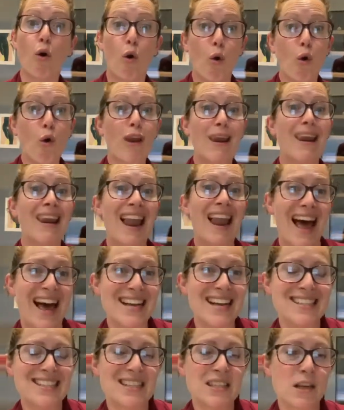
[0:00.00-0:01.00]
or
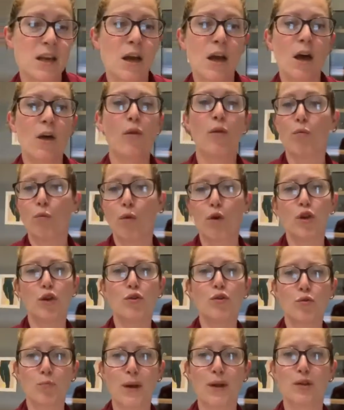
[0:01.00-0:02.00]
less than what
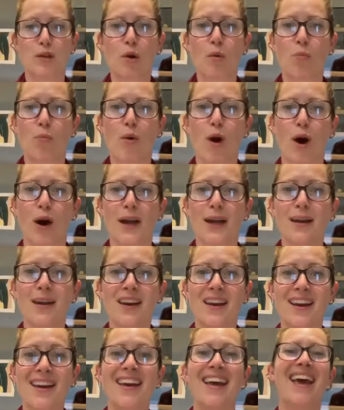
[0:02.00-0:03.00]
you spent on
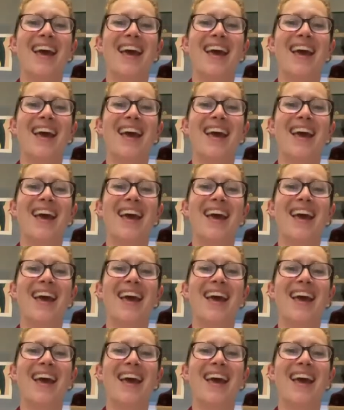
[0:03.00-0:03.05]
wine,